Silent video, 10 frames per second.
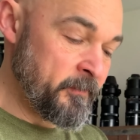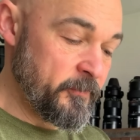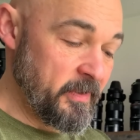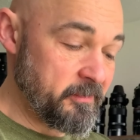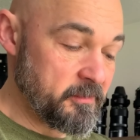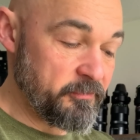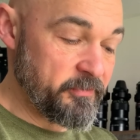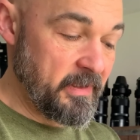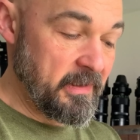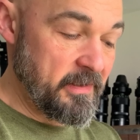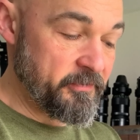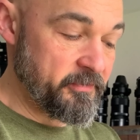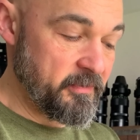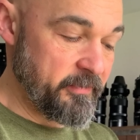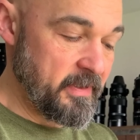So I don't know if the glass is
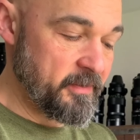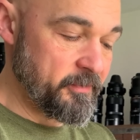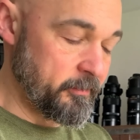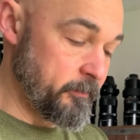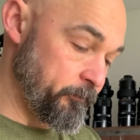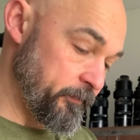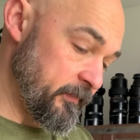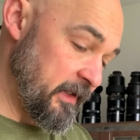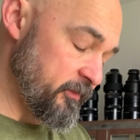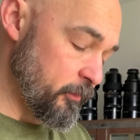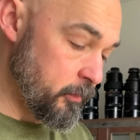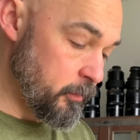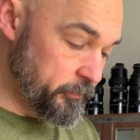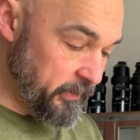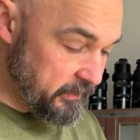different, or there is no
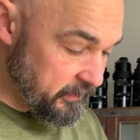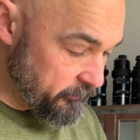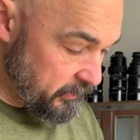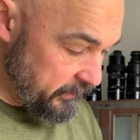coating in this one, I